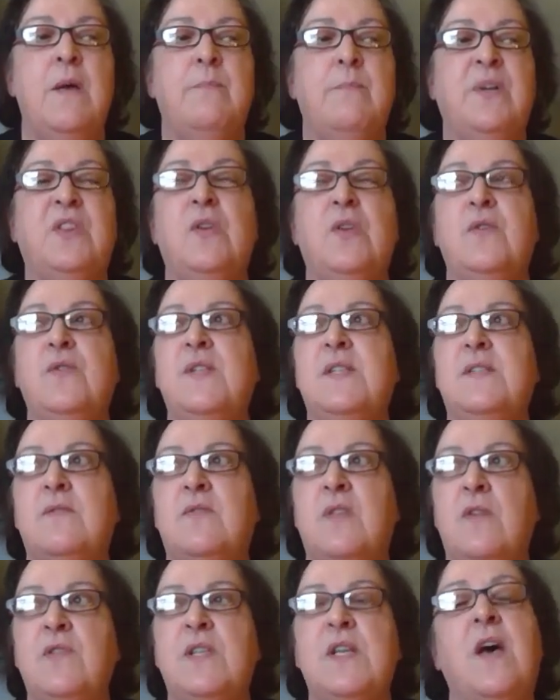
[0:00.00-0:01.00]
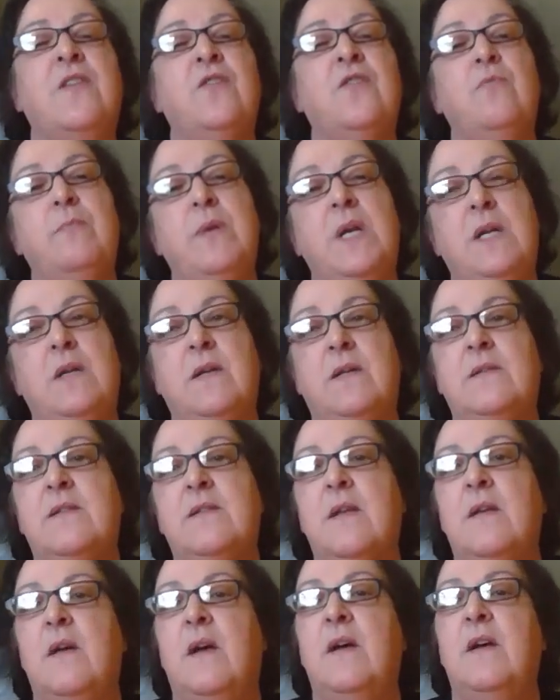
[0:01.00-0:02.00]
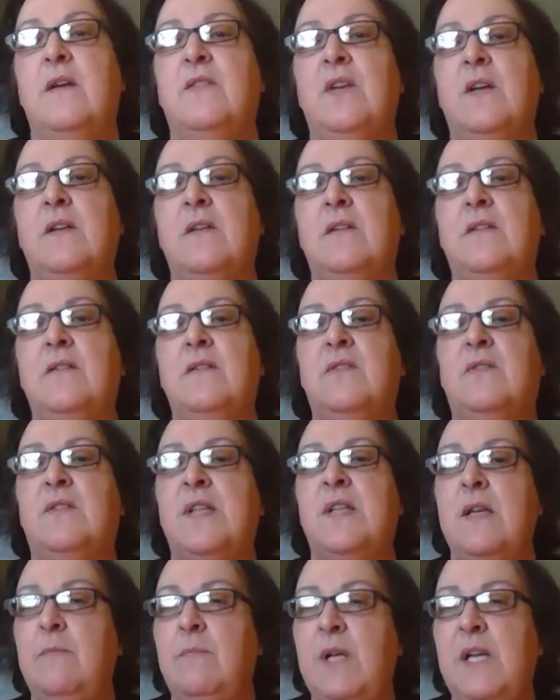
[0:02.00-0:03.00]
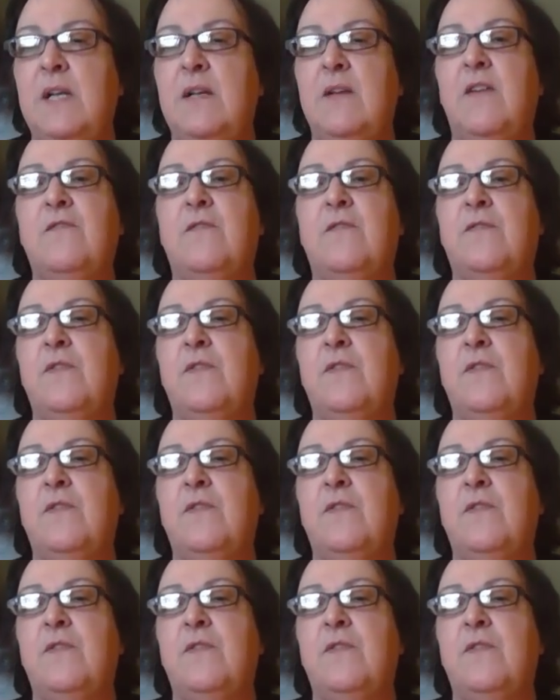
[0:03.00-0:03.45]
But those other meetings, the team meeting of,